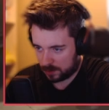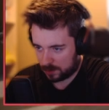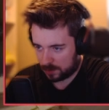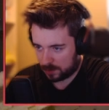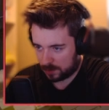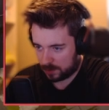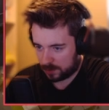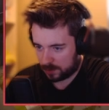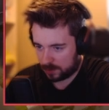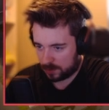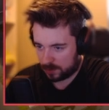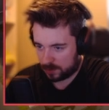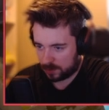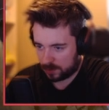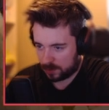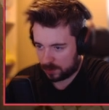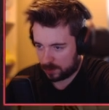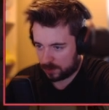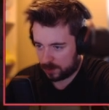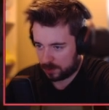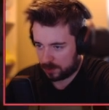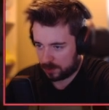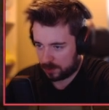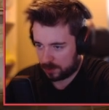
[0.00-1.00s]

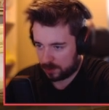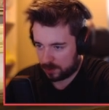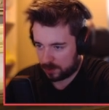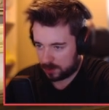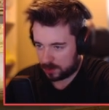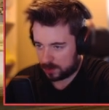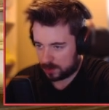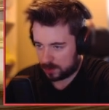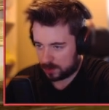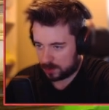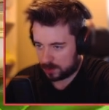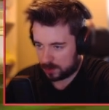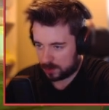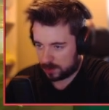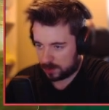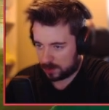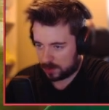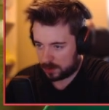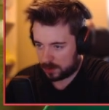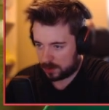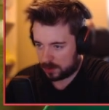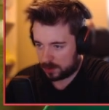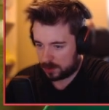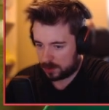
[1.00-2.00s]

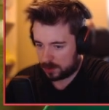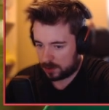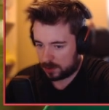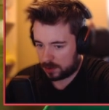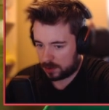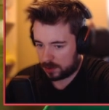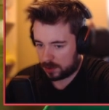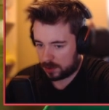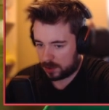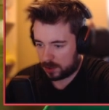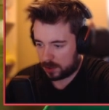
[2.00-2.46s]
Nothing is said.